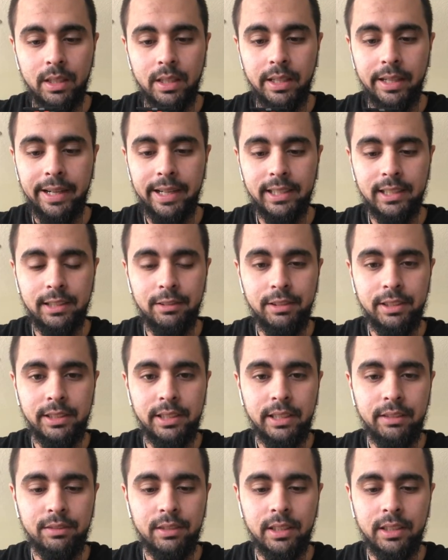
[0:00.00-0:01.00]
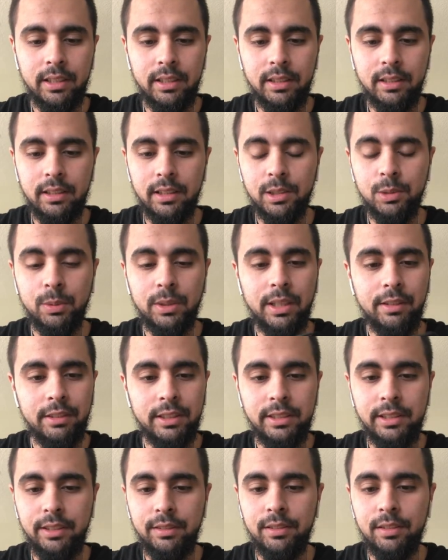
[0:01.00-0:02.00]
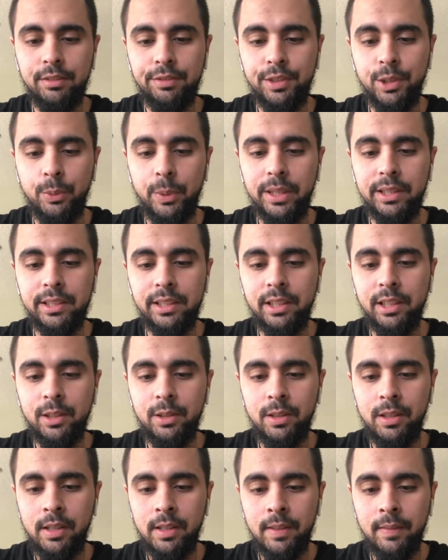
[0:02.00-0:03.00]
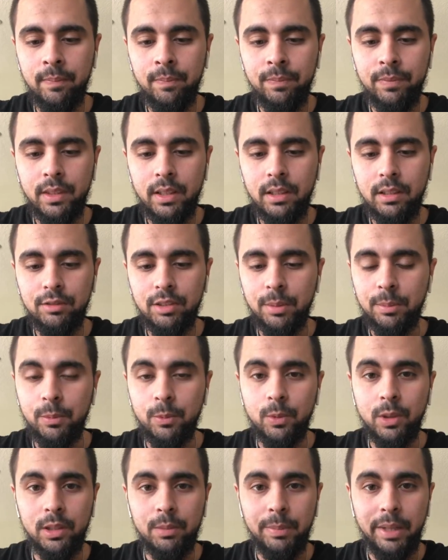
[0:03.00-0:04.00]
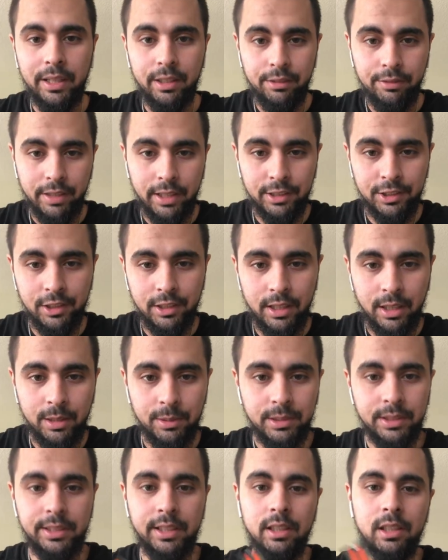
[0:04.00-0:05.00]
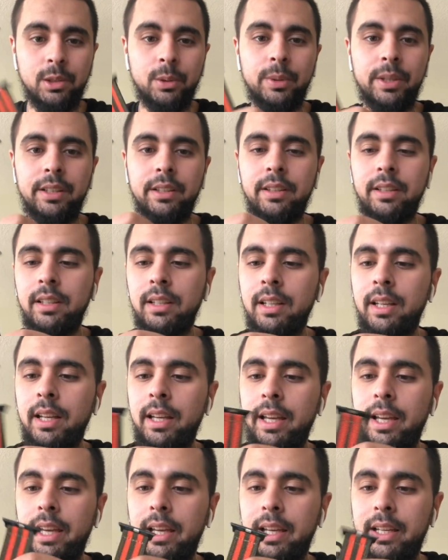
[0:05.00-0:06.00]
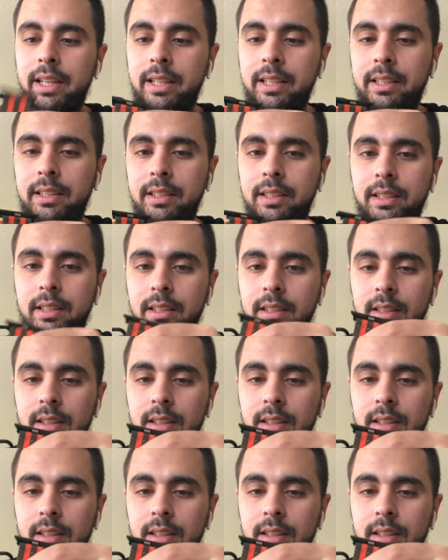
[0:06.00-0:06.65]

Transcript: actually received it. This one I received a few weeks ago from one manufacturer that I was dealing with, and